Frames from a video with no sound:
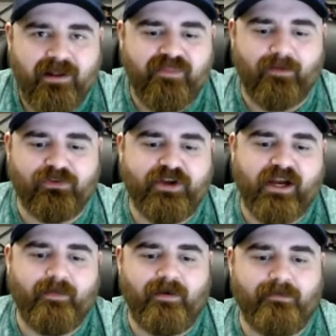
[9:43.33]
that we'll
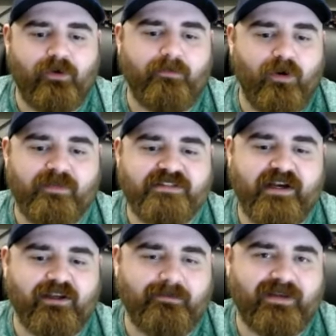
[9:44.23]
talk about more
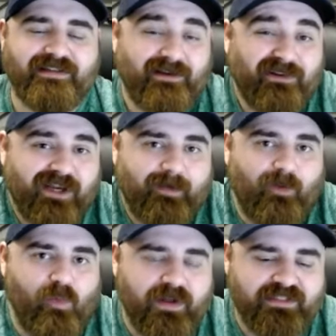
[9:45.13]
momentarily because I want to talk
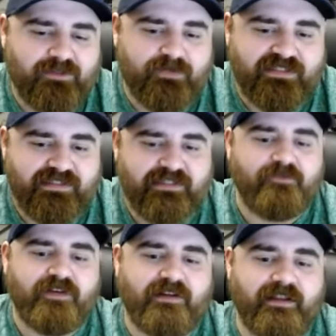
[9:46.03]
about what
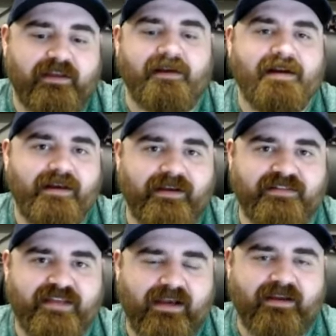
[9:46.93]
specifically
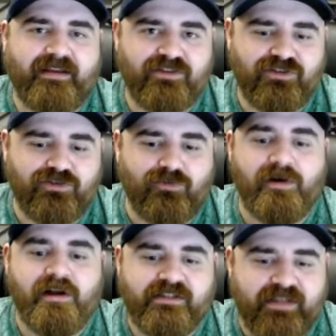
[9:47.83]
Gonzaga can do
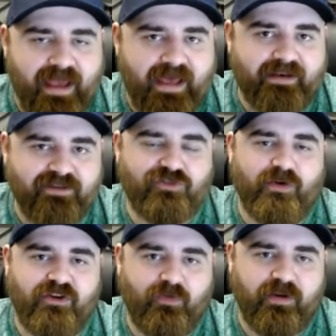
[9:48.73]
to head into
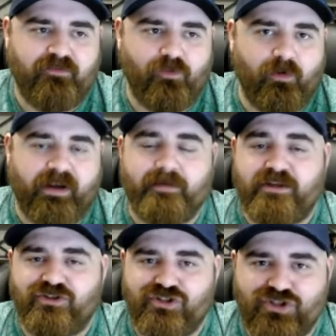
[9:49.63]
2024
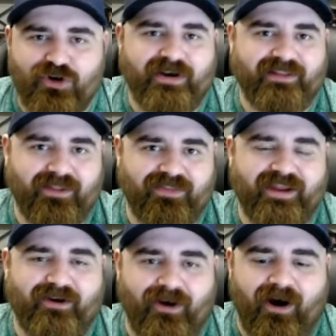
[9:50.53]
ensuring that
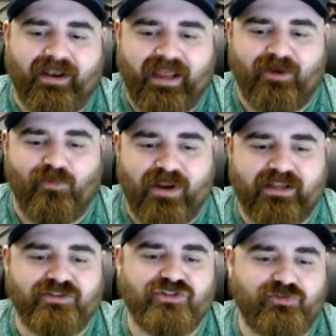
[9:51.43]
they are on a
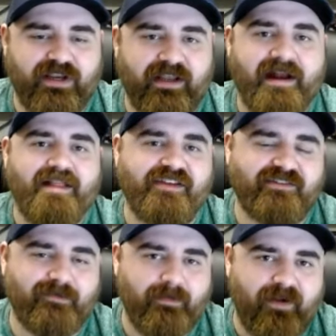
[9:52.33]
winning streak. This is
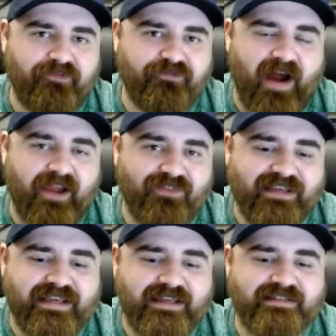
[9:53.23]
going to be my five
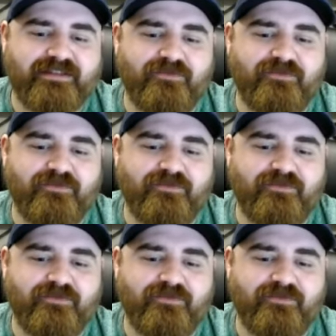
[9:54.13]
keys to